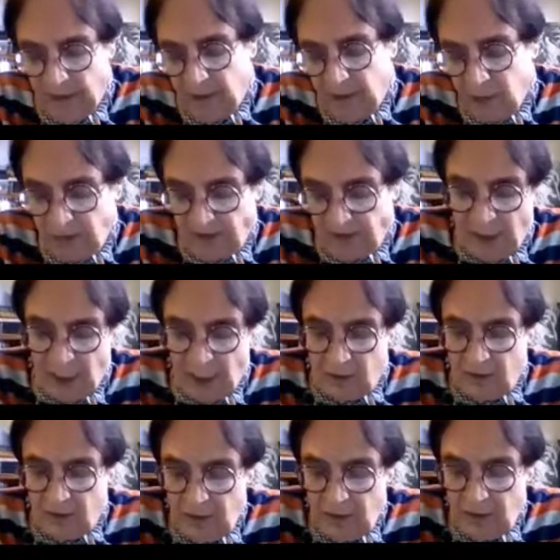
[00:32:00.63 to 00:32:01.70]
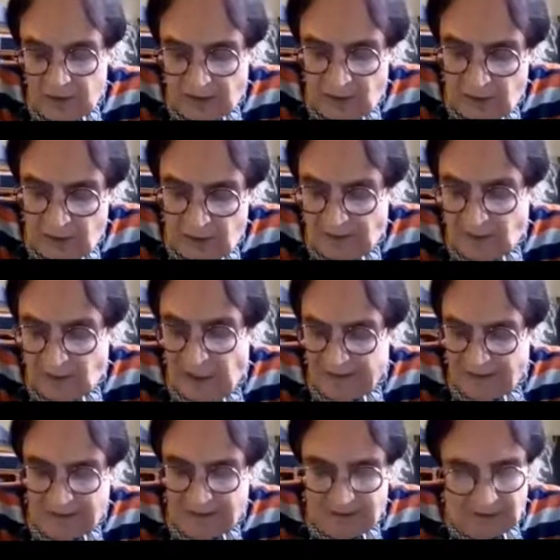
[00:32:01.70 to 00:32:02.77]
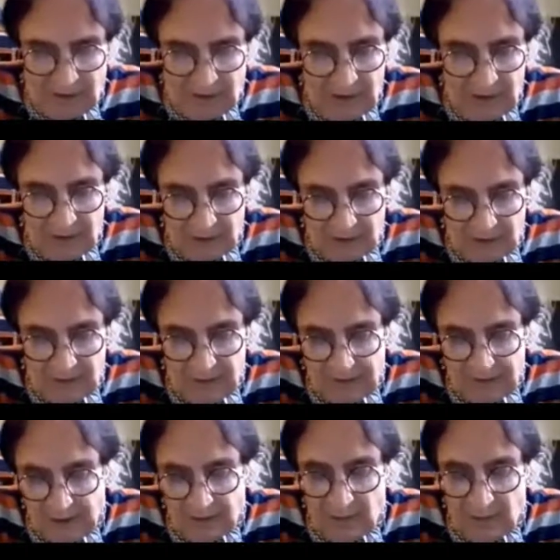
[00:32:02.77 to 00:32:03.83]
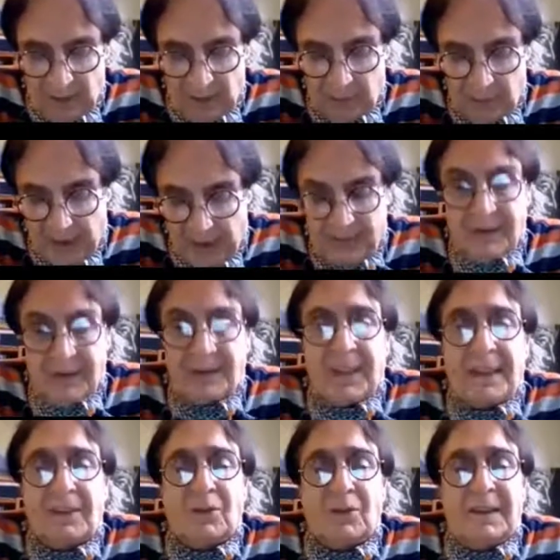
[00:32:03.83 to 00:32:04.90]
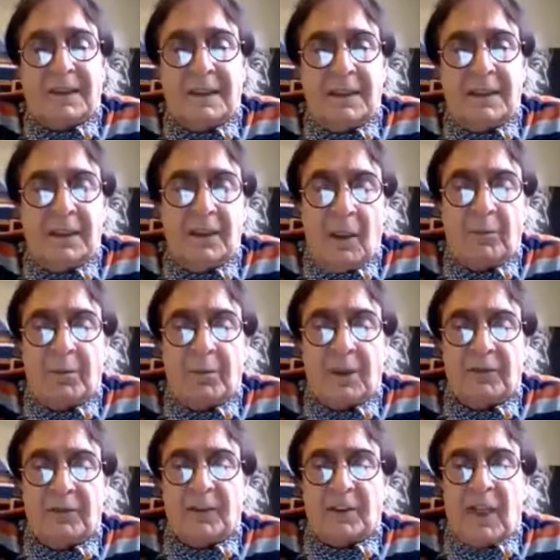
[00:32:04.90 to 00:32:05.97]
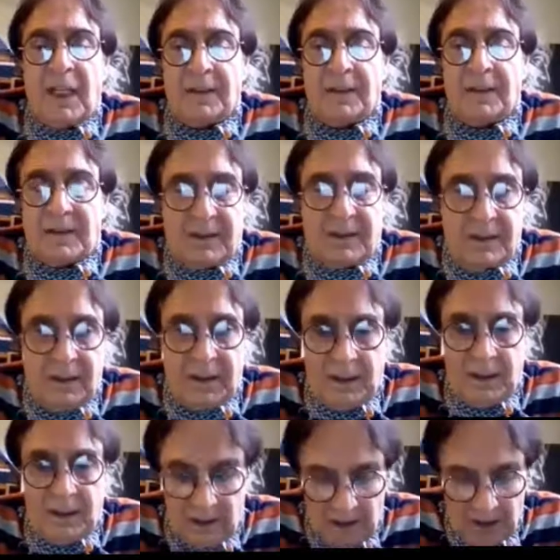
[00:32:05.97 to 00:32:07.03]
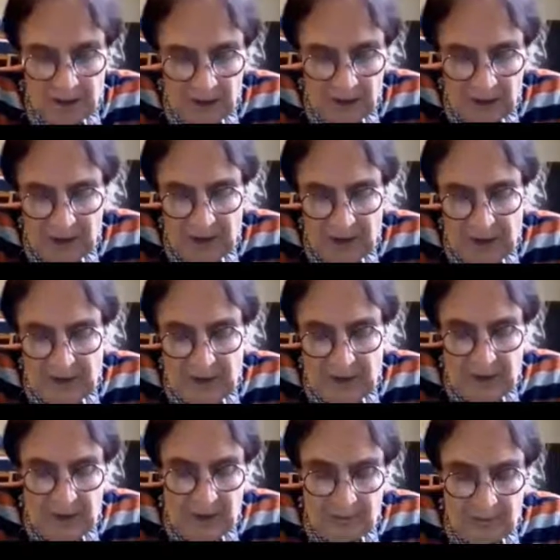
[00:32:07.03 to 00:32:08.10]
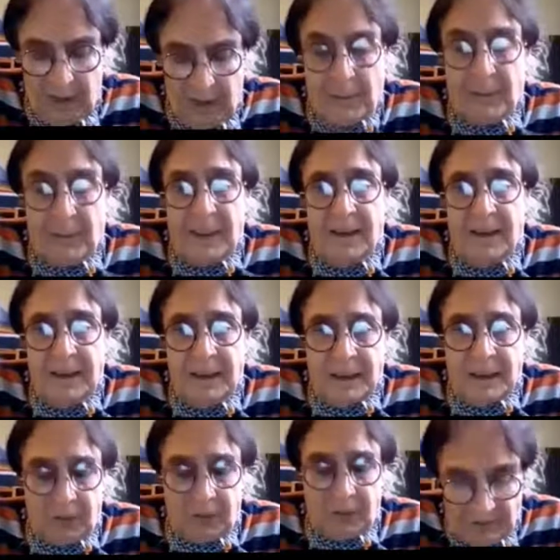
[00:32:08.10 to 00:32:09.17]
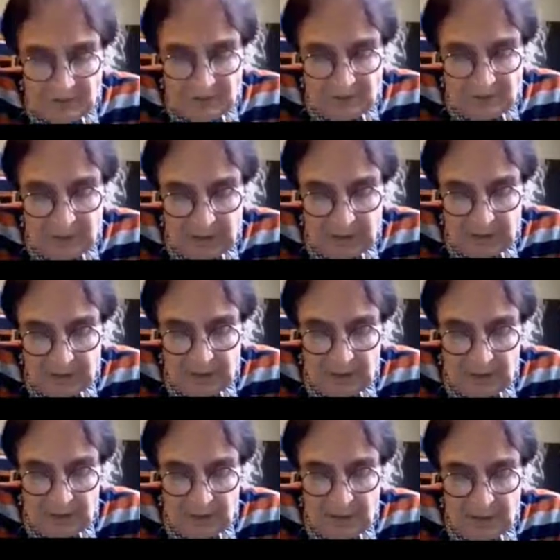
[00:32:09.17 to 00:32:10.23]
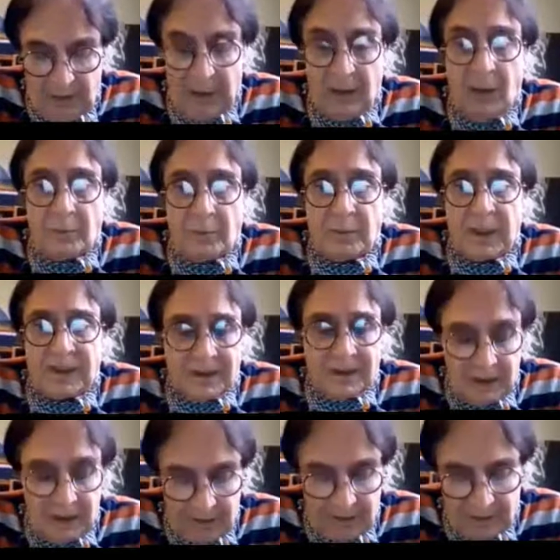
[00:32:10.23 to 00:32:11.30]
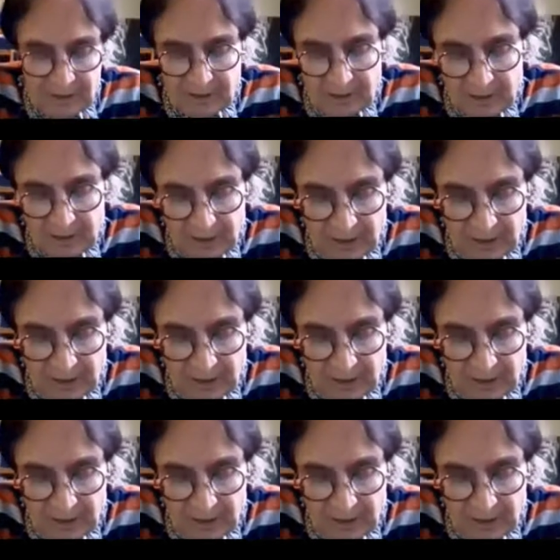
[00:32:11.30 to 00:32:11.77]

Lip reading: period saw a drastic change in the settlement patterns. As you see, the number of sites rapidly increased in an unprecedented